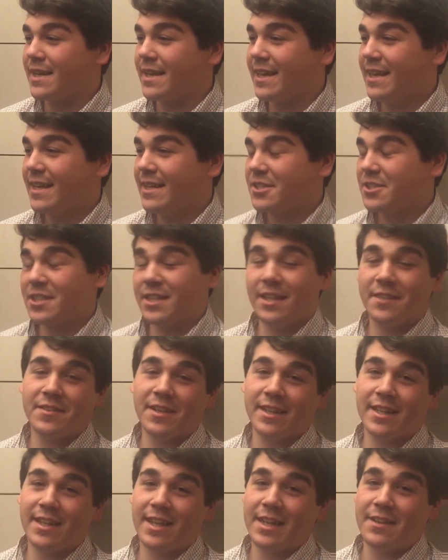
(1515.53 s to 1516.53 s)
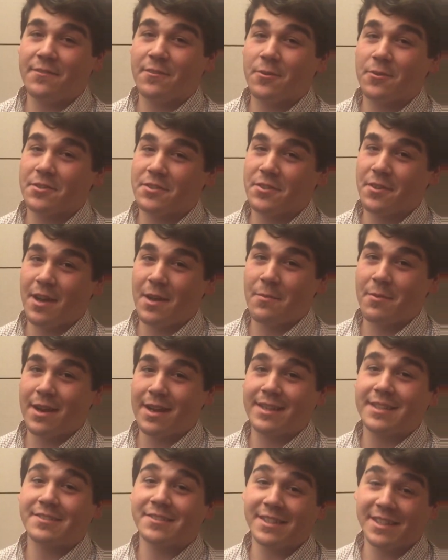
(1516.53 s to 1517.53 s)
but she lived on the 9th floor, so I
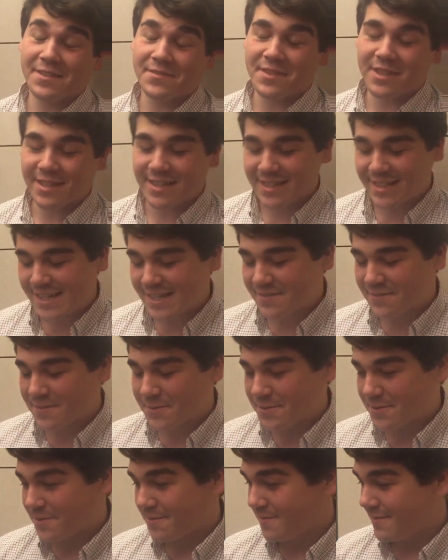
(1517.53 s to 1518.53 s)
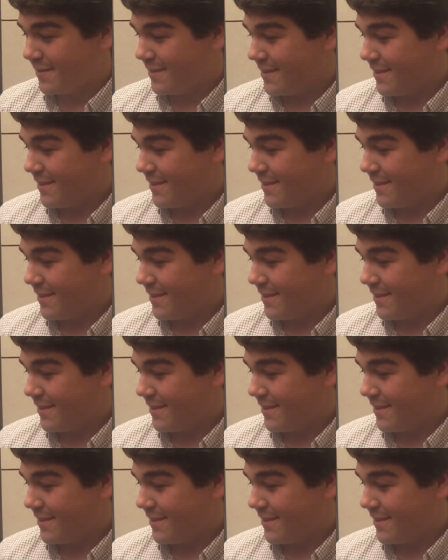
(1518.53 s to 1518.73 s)
practically lived on the 9th floor.